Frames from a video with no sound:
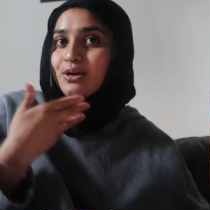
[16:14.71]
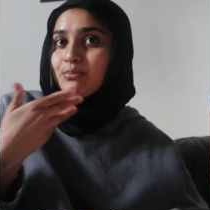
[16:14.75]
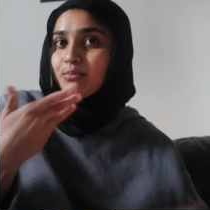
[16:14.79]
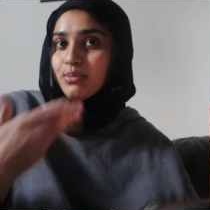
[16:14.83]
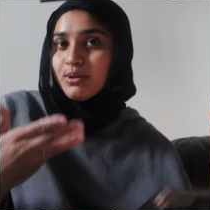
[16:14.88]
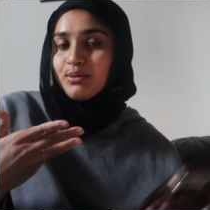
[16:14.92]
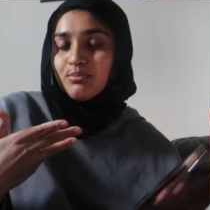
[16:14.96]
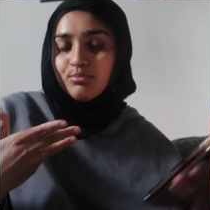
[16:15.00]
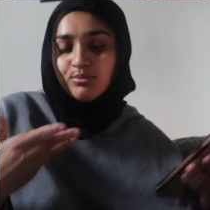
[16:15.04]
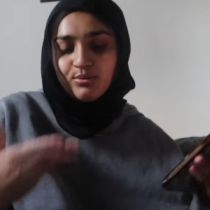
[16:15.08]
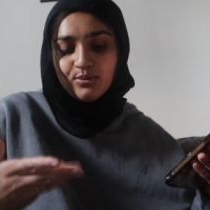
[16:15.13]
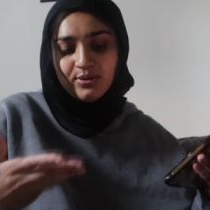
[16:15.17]

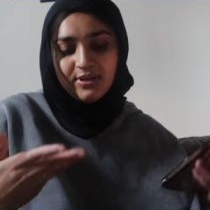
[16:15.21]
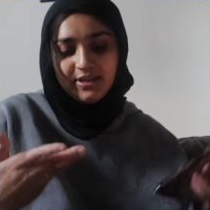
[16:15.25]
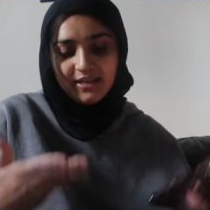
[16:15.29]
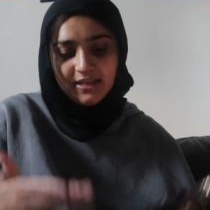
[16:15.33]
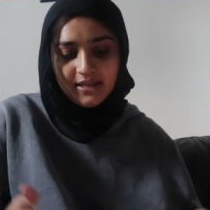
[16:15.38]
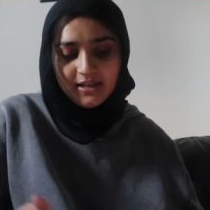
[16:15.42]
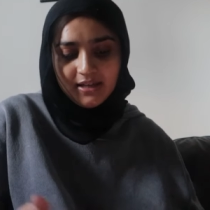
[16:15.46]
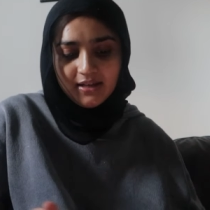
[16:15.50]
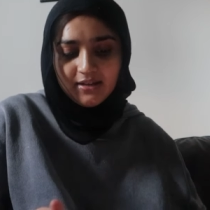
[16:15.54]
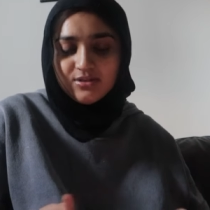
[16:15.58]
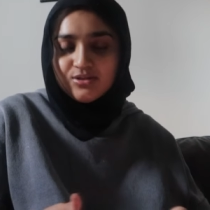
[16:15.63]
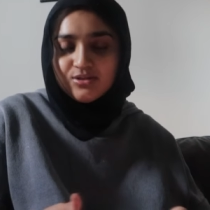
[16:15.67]
people
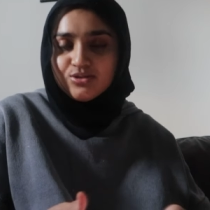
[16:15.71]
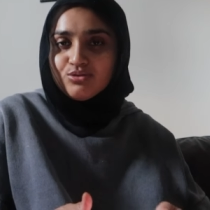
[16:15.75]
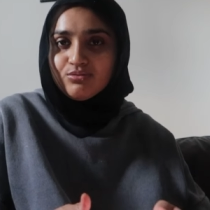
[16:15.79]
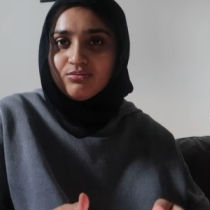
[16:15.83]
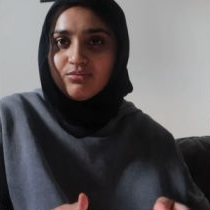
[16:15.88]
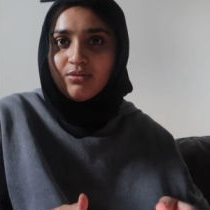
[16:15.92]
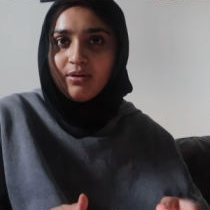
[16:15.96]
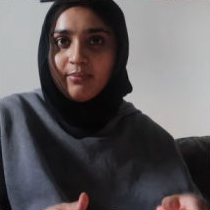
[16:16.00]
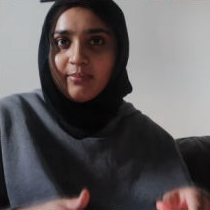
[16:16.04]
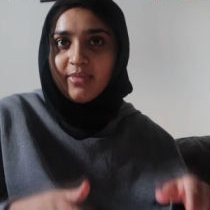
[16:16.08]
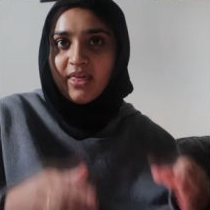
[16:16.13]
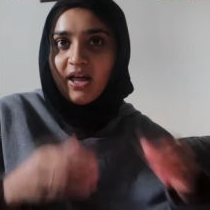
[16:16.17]
eat do you
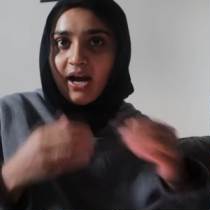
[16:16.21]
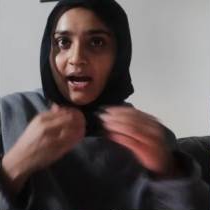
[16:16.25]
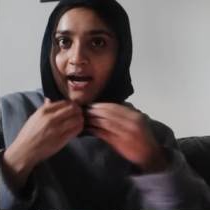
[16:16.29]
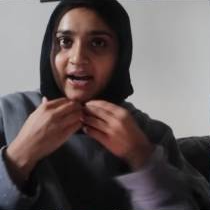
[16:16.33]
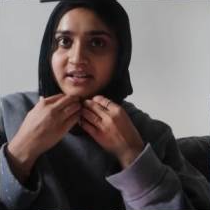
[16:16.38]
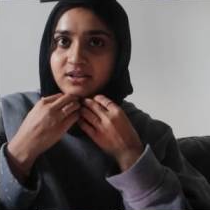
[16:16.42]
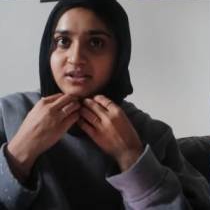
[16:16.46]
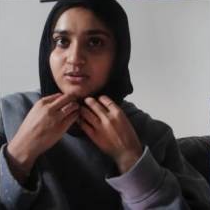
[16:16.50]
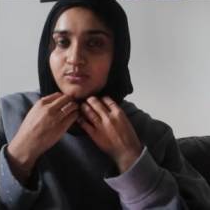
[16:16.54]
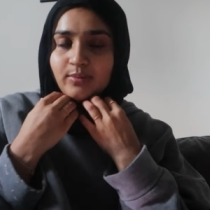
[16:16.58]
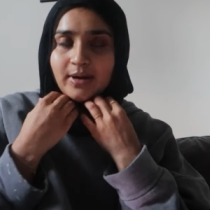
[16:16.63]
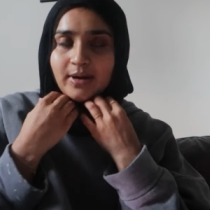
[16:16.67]
remember i
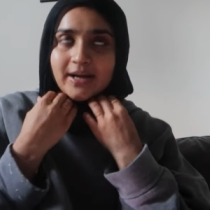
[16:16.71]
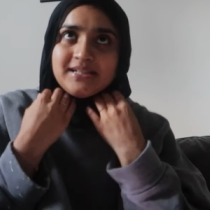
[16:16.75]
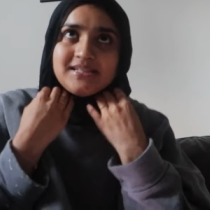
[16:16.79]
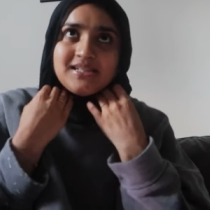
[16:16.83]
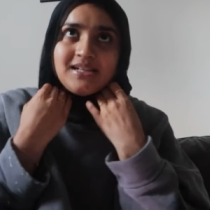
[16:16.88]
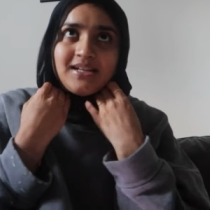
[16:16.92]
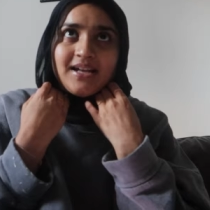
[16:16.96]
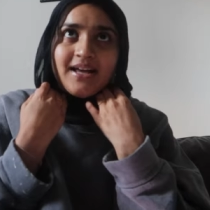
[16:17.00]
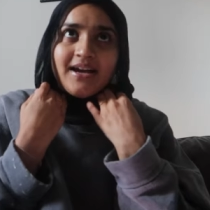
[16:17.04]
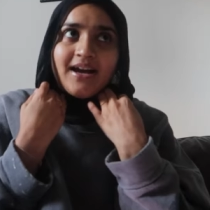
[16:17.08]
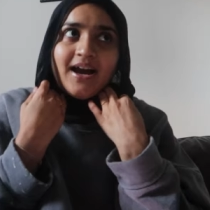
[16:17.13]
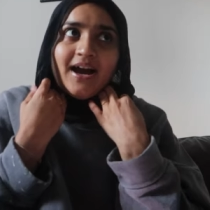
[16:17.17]
don't mind it
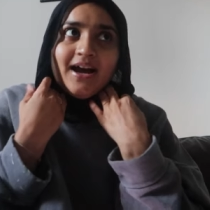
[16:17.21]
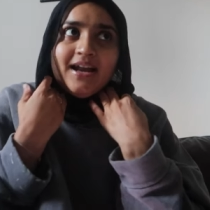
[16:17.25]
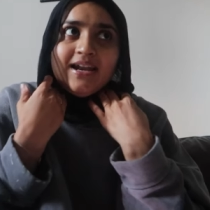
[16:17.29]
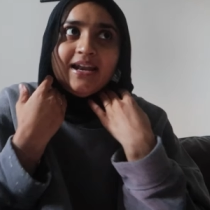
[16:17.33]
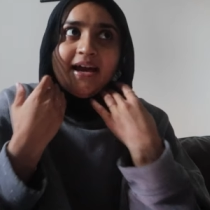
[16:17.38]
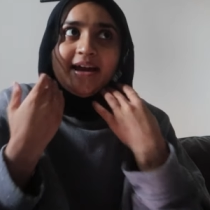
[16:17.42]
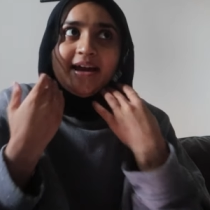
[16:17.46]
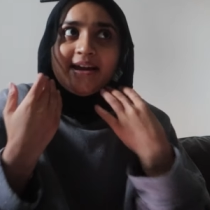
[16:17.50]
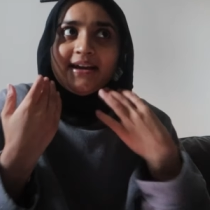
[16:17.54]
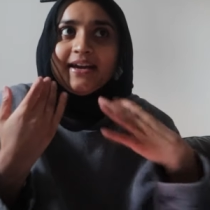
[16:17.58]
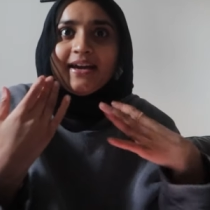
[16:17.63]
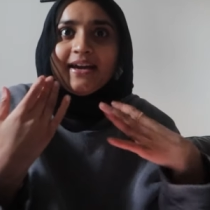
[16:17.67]
like i
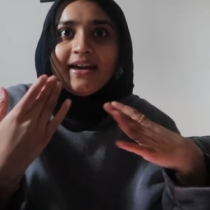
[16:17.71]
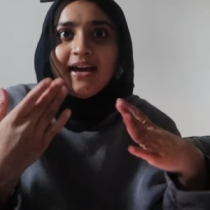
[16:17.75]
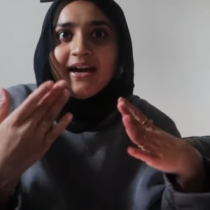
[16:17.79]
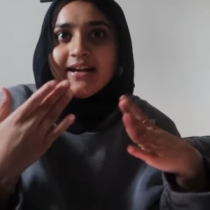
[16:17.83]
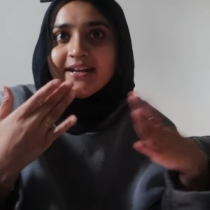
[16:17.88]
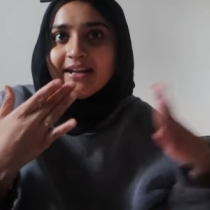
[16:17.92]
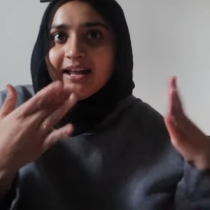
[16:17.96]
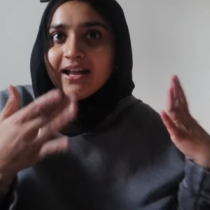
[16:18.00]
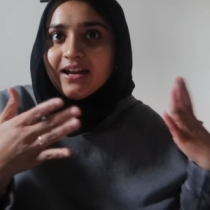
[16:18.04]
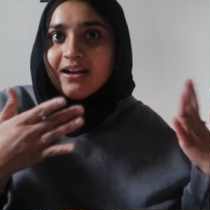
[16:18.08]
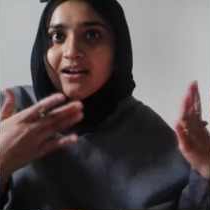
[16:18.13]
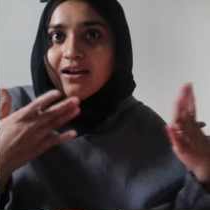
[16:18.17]
like it
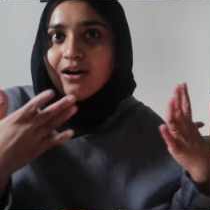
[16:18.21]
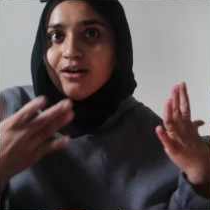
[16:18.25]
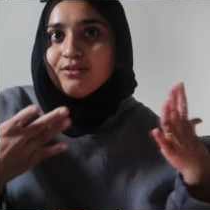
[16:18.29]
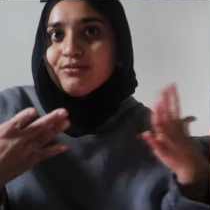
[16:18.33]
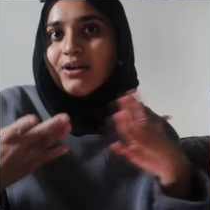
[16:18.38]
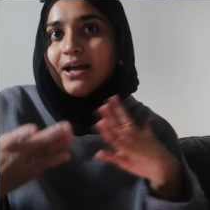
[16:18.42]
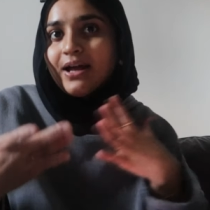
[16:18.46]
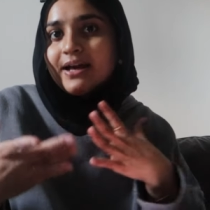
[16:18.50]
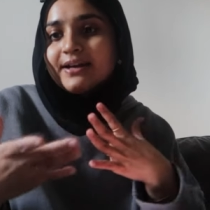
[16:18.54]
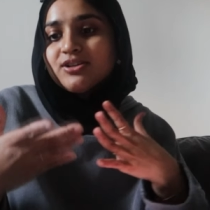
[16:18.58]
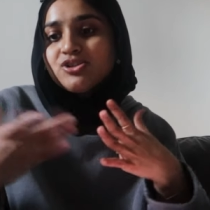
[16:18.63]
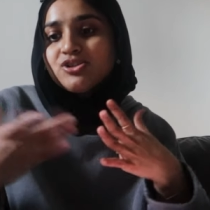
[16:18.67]
and i love
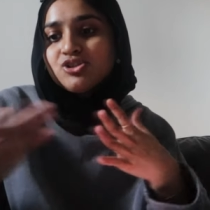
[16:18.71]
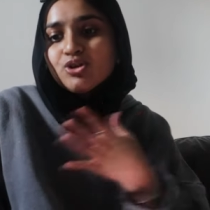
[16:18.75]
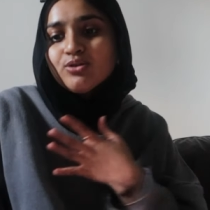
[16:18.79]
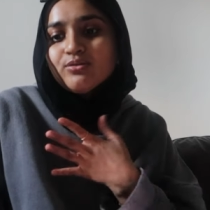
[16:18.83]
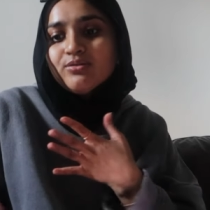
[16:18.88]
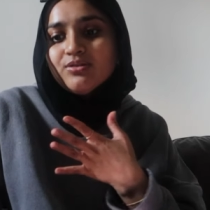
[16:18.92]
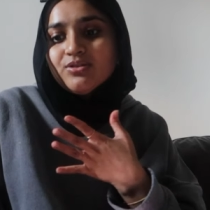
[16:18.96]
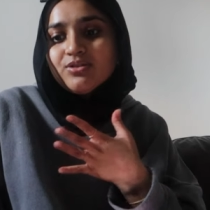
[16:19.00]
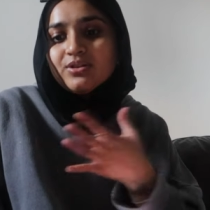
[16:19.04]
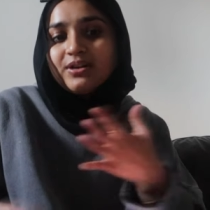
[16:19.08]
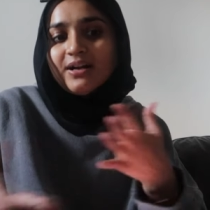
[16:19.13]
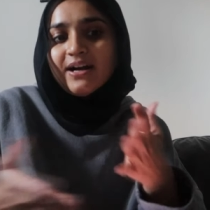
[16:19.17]
like showing
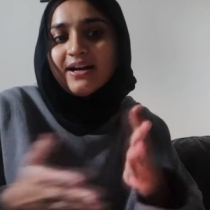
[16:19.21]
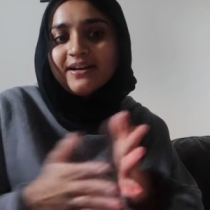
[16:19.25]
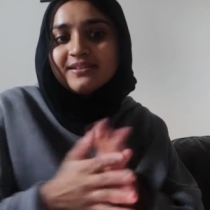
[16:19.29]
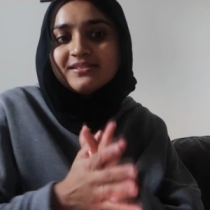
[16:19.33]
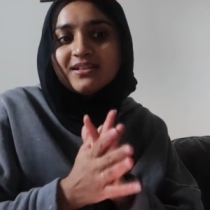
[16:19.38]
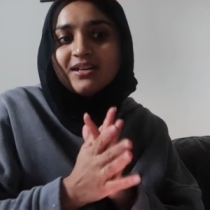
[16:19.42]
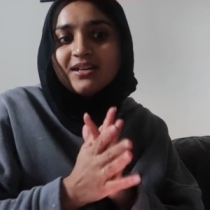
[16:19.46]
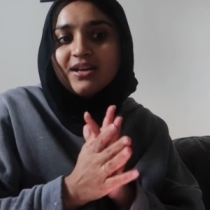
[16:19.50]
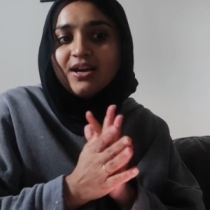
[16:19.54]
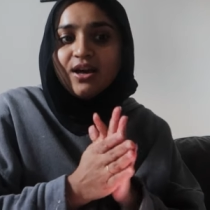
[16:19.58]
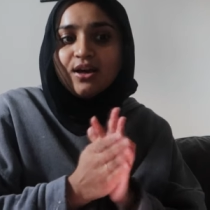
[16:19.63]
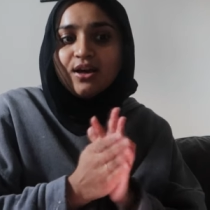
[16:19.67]
you guys
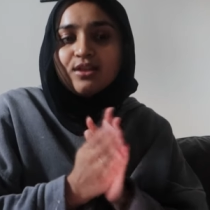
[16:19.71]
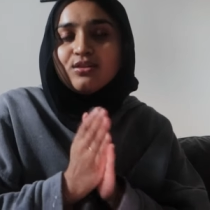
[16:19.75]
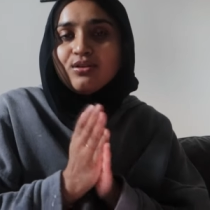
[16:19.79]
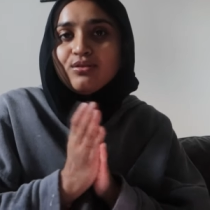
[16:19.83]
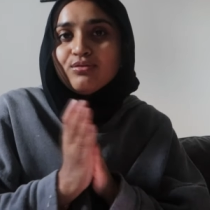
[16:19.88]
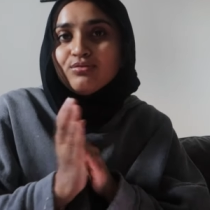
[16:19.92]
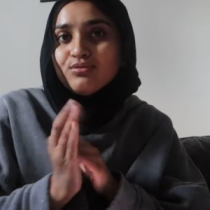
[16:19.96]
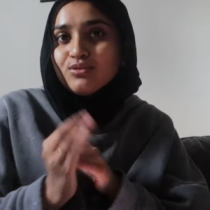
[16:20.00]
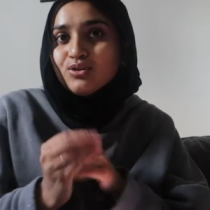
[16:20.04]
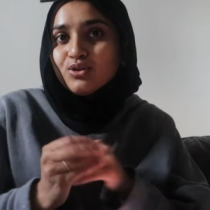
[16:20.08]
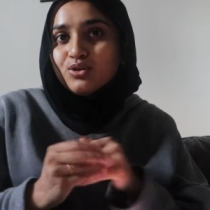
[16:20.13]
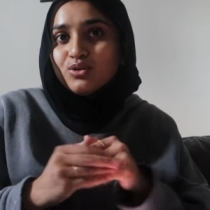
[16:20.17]
the
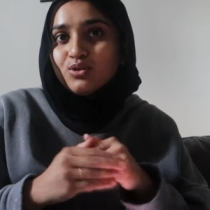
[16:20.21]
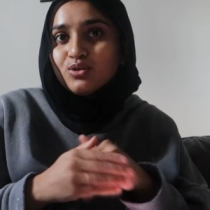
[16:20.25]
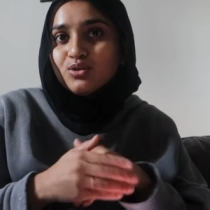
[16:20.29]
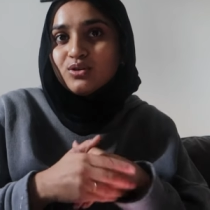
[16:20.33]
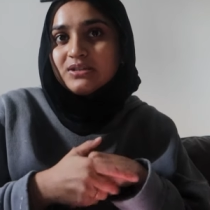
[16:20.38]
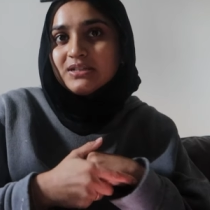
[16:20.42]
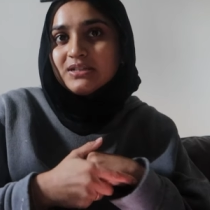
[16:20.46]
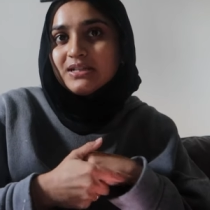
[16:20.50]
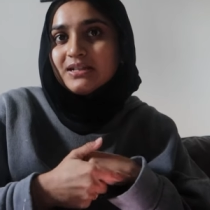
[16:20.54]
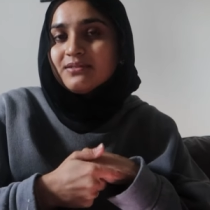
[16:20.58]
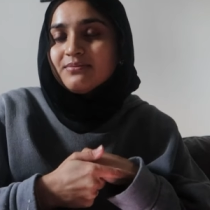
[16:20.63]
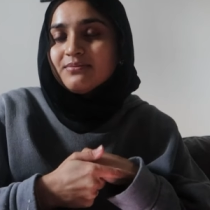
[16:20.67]

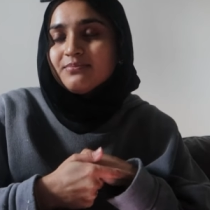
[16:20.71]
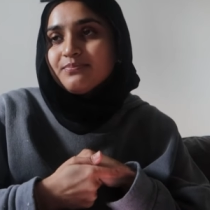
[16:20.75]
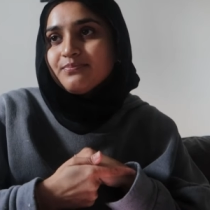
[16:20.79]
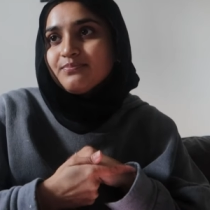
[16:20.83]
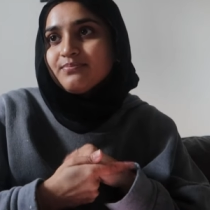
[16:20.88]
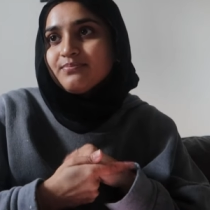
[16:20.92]
food and